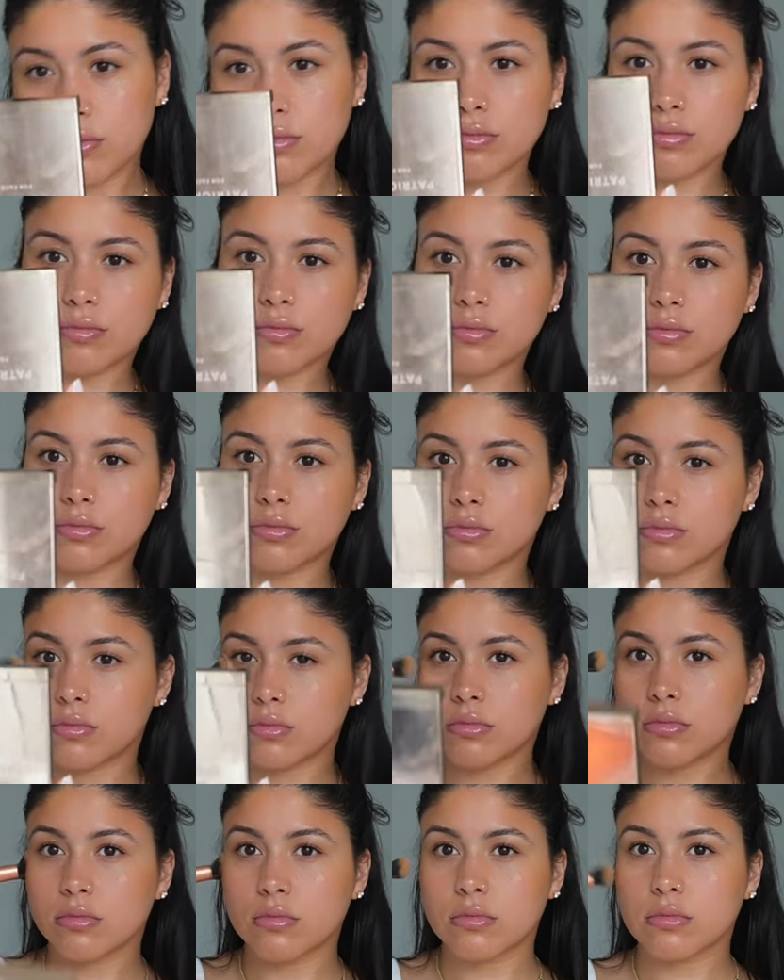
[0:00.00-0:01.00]

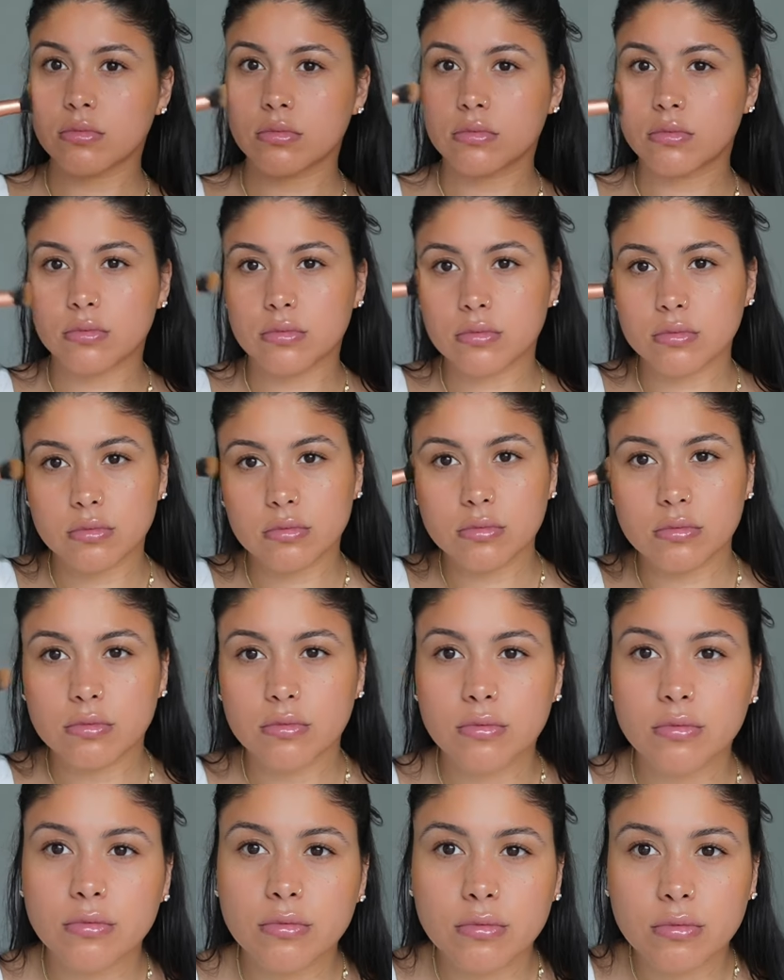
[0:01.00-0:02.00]

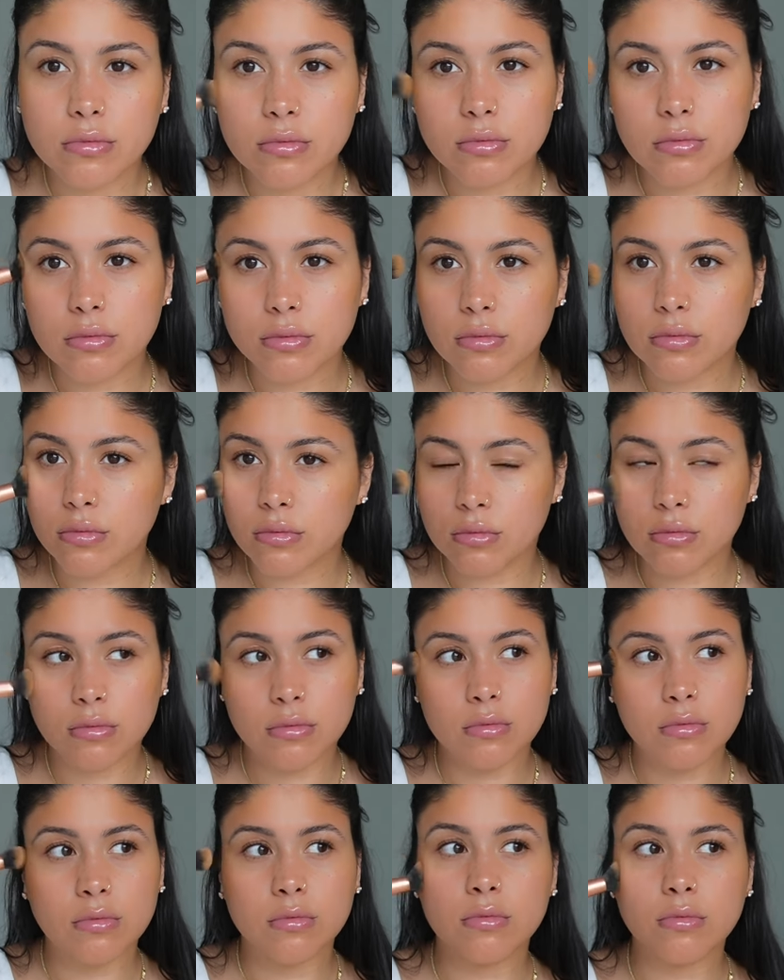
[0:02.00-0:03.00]

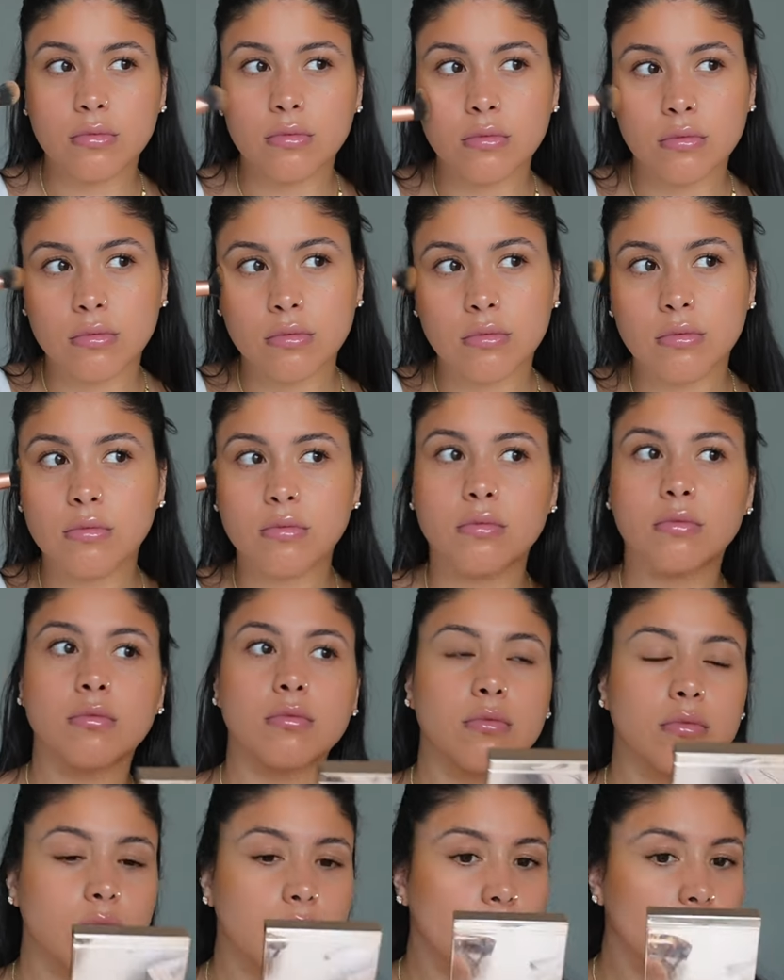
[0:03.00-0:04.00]

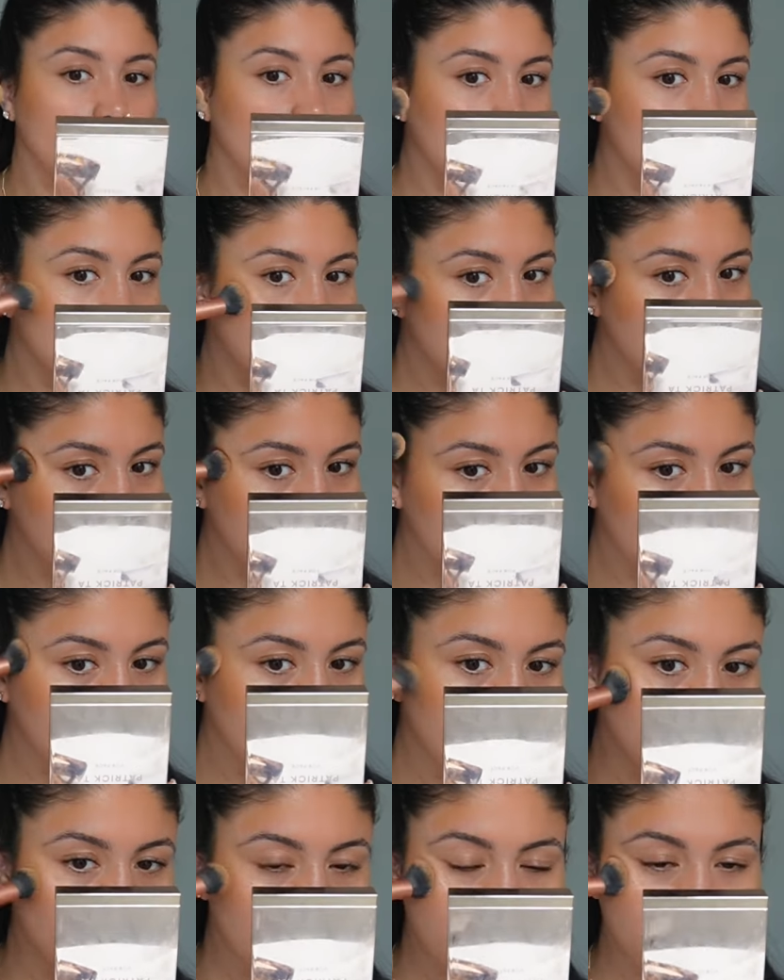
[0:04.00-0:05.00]

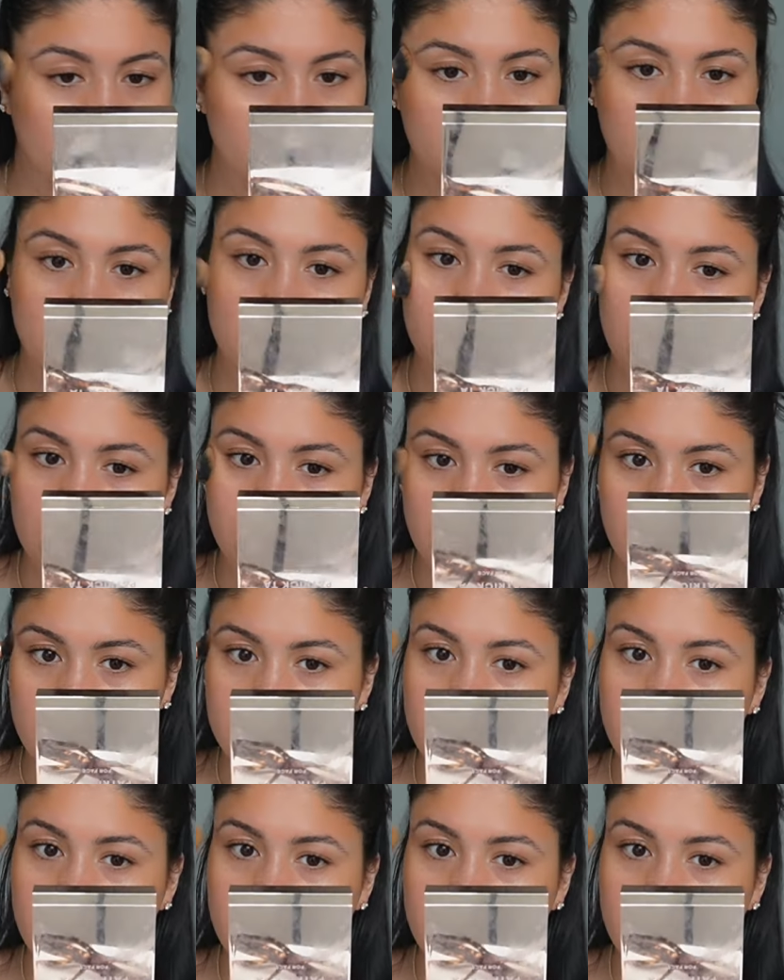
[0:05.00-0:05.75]
Nobody speaks.